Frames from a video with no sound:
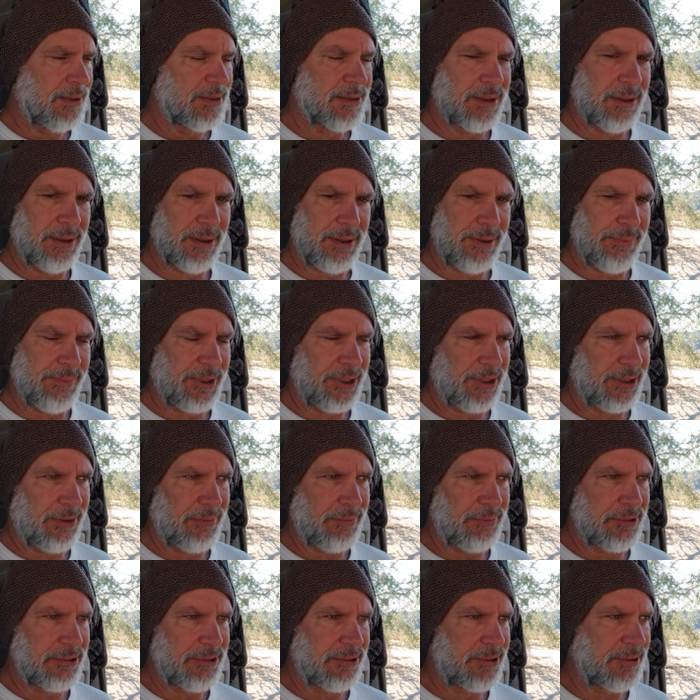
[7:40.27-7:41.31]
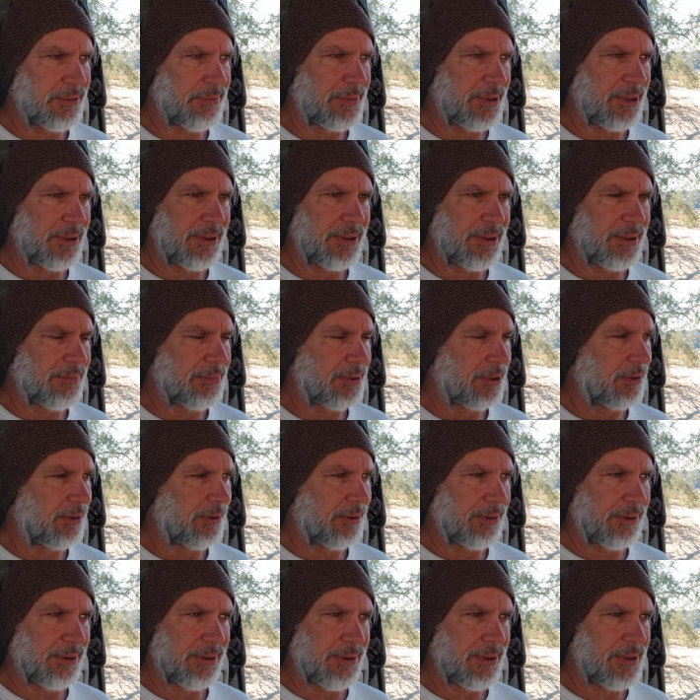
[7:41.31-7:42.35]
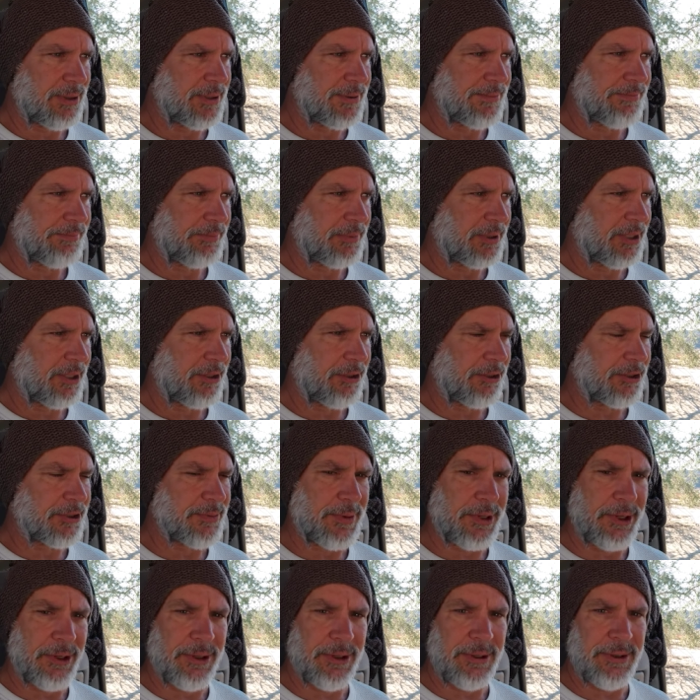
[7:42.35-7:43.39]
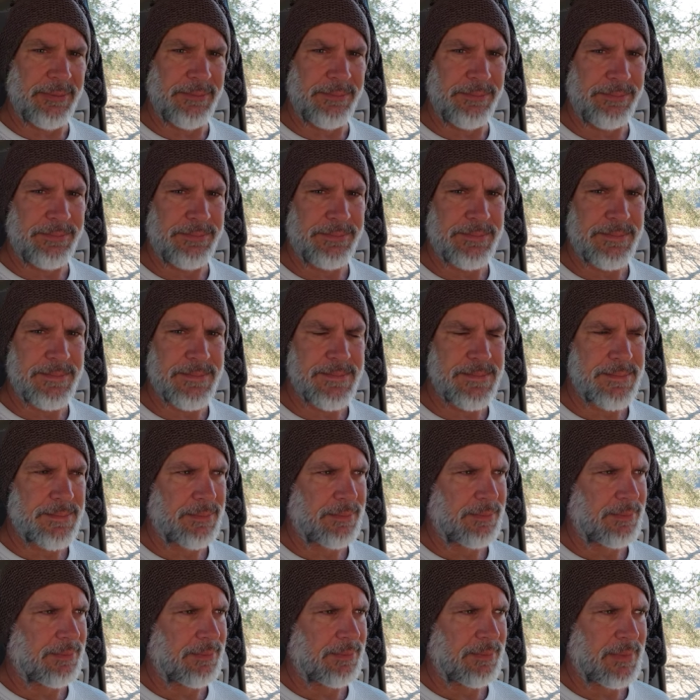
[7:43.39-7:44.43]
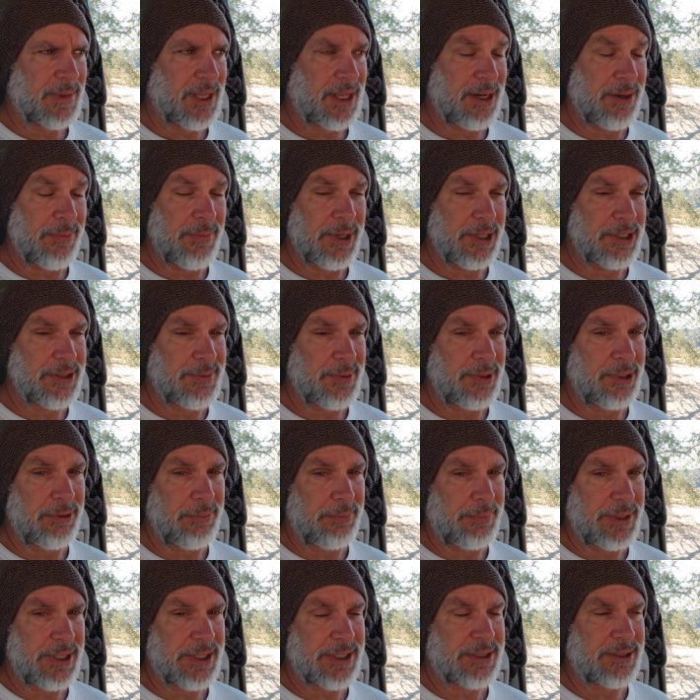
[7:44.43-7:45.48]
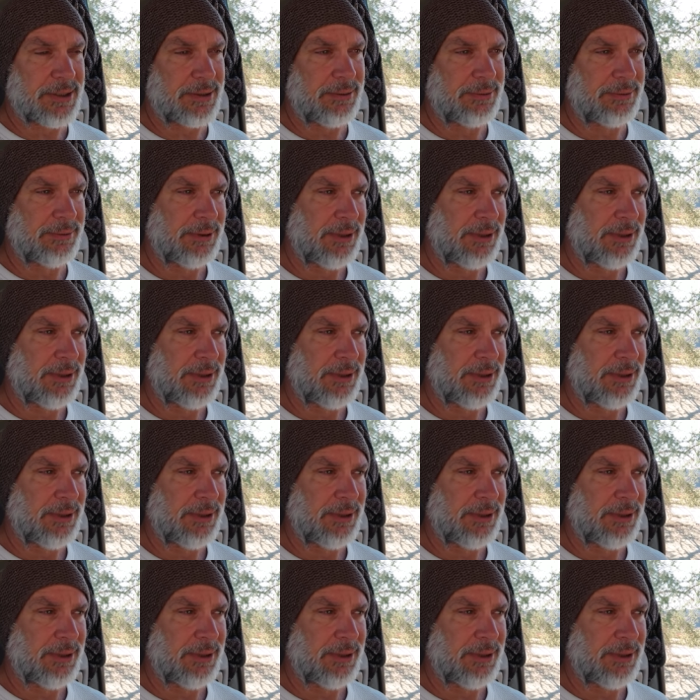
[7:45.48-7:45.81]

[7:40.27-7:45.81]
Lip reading: Sorry, I didn't mean to get emotional about that, but it hurts my heart, and it makes me a little pissed.